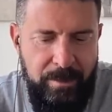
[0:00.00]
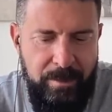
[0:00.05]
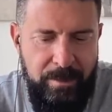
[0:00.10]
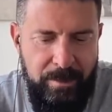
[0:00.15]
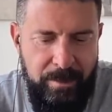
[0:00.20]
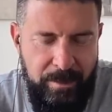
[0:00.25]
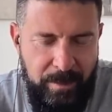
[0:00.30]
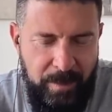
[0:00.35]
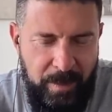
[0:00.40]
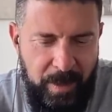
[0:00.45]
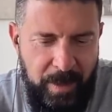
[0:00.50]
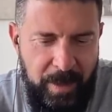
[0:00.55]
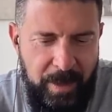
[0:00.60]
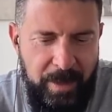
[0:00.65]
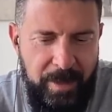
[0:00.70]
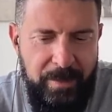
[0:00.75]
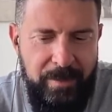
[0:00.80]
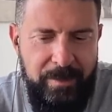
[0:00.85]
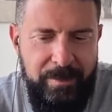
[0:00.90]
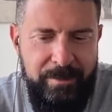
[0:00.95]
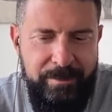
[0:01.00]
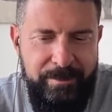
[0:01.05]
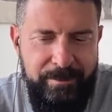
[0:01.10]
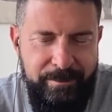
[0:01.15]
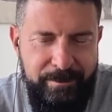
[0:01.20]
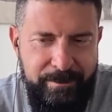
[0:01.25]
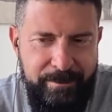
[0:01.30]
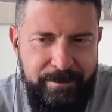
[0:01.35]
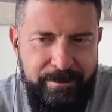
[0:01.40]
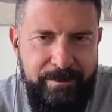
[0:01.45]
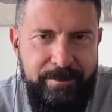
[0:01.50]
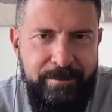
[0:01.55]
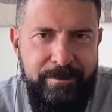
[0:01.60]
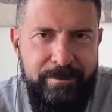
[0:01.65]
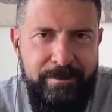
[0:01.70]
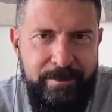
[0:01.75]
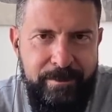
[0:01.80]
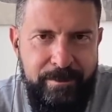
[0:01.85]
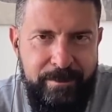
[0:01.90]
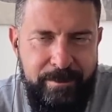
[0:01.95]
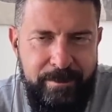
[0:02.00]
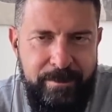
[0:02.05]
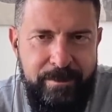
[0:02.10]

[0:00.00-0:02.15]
No words are spoken by the person on screen.